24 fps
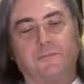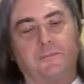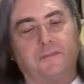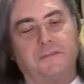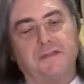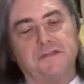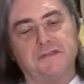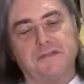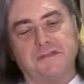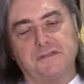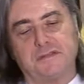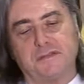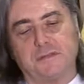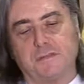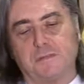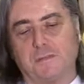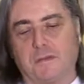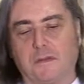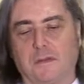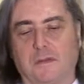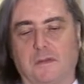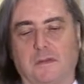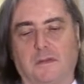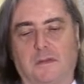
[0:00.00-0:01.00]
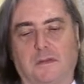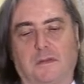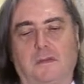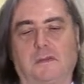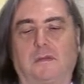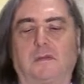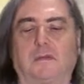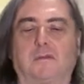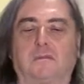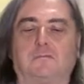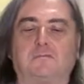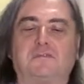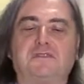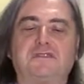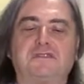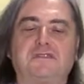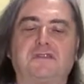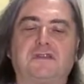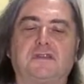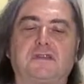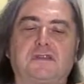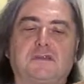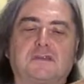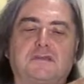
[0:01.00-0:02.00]
This is the
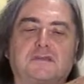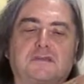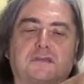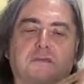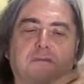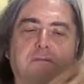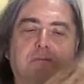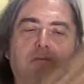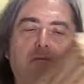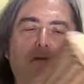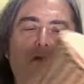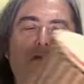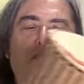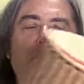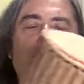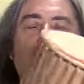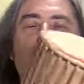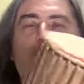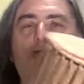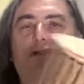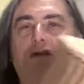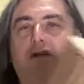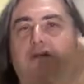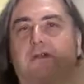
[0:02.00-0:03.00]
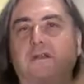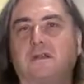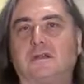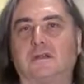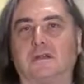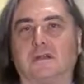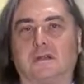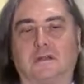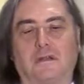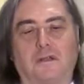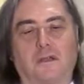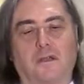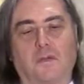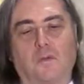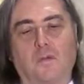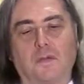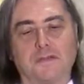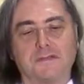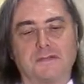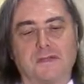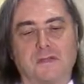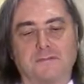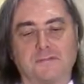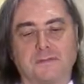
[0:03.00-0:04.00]
mysterious and mythological
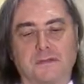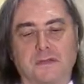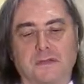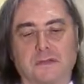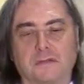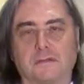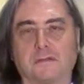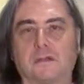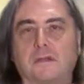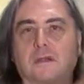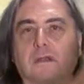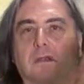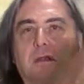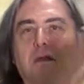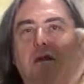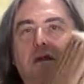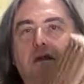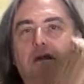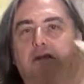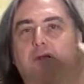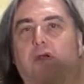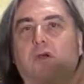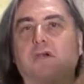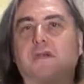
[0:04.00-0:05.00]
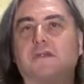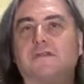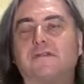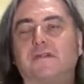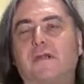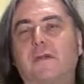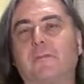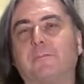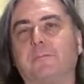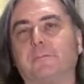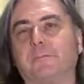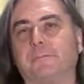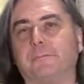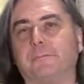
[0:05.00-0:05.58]
West African talking drum.